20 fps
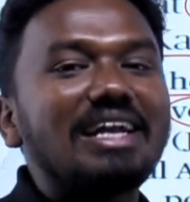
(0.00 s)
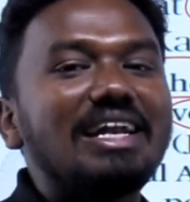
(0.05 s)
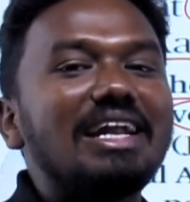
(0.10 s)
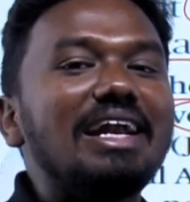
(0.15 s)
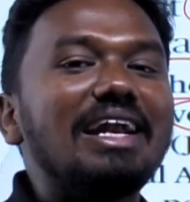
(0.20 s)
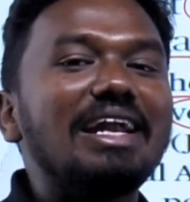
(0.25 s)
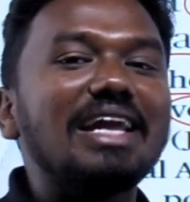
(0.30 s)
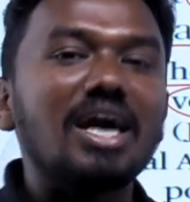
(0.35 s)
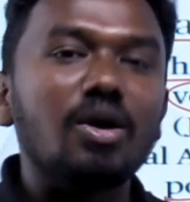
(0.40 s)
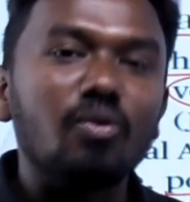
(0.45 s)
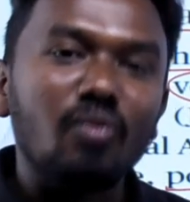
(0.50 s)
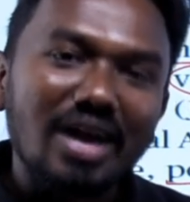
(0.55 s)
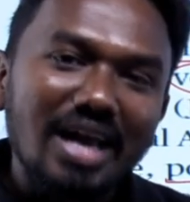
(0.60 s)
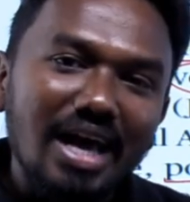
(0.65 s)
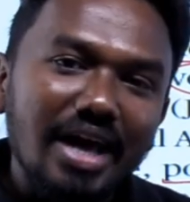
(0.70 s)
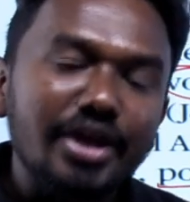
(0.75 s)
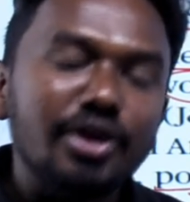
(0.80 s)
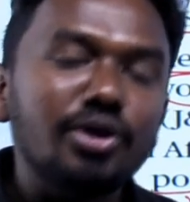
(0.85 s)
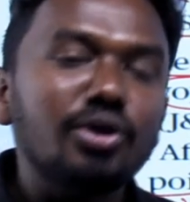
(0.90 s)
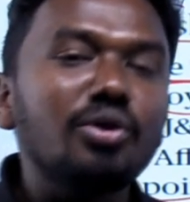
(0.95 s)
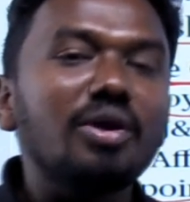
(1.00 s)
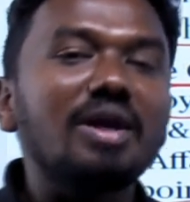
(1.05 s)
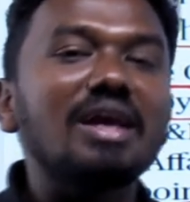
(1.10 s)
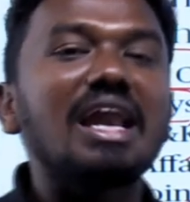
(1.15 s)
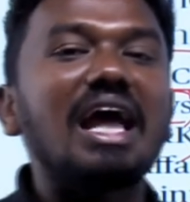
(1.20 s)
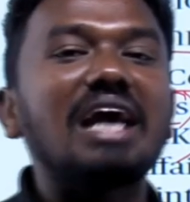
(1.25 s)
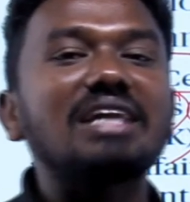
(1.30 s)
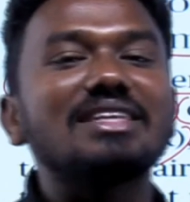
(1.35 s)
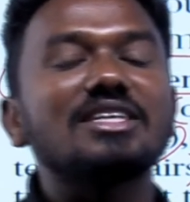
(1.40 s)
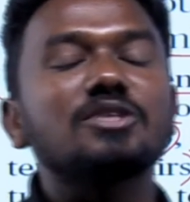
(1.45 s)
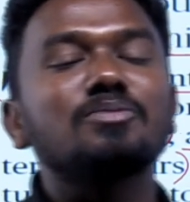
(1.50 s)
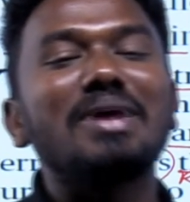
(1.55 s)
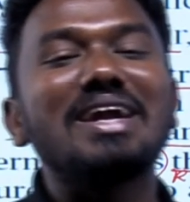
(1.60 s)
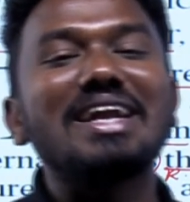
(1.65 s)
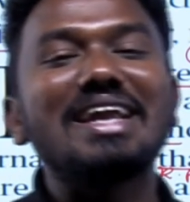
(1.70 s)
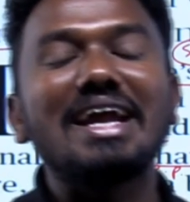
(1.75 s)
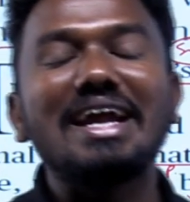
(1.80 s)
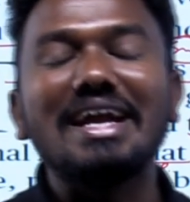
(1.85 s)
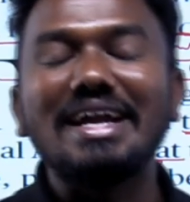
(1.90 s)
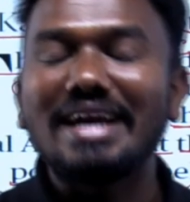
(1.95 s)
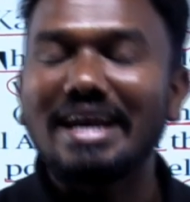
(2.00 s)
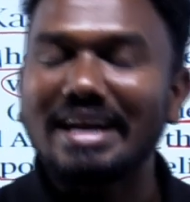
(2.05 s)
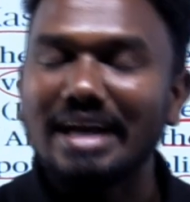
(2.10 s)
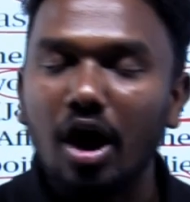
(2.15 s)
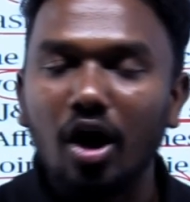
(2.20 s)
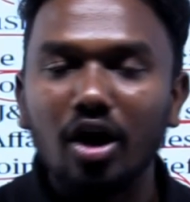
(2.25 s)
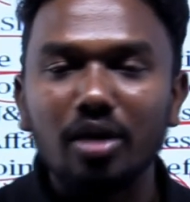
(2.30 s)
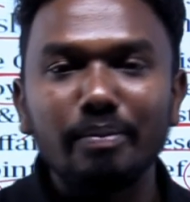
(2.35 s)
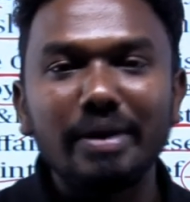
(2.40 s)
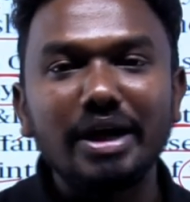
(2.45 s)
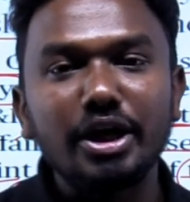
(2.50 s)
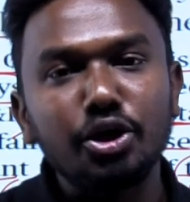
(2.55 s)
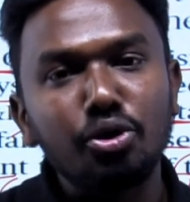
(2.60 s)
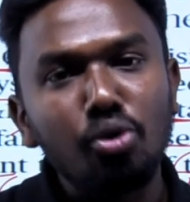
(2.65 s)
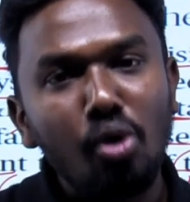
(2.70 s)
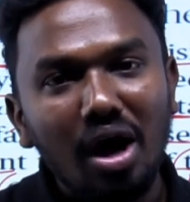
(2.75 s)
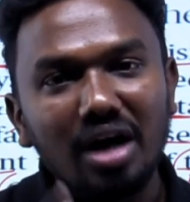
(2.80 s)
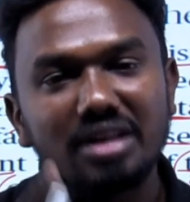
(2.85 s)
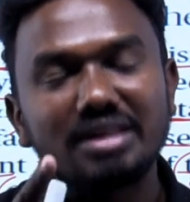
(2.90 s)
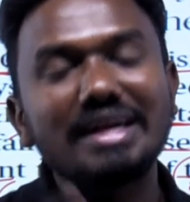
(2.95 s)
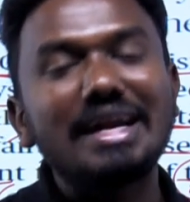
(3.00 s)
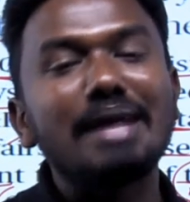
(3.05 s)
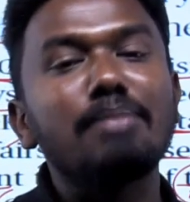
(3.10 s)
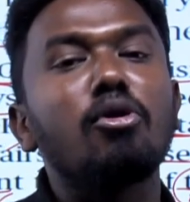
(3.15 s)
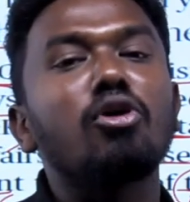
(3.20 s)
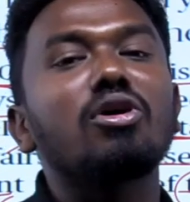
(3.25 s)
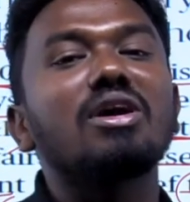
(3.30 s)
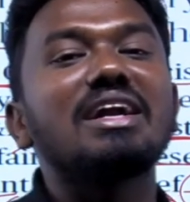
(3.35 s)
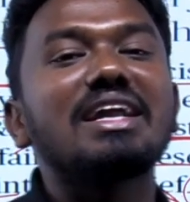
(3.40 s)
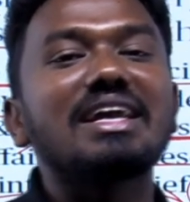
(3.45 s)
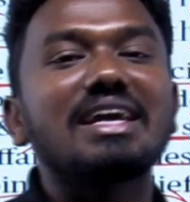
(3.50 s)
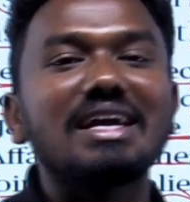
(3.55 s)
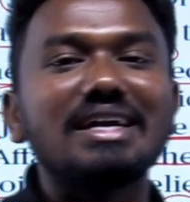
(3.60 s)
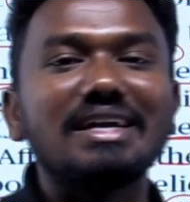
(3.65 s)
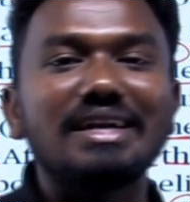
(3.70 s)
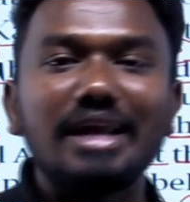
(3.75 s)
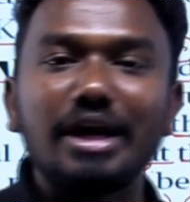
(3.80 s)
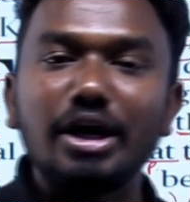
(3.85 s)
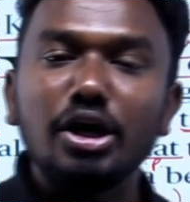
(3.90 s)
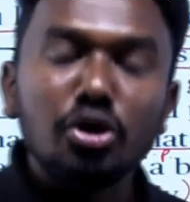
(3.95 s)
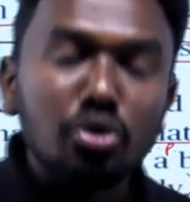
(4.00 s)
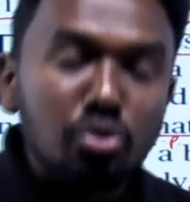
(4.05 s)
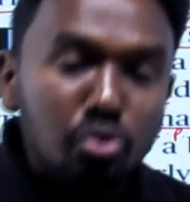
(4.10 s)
at India. Why are you doing like this, my Indian government? You are the democratic country.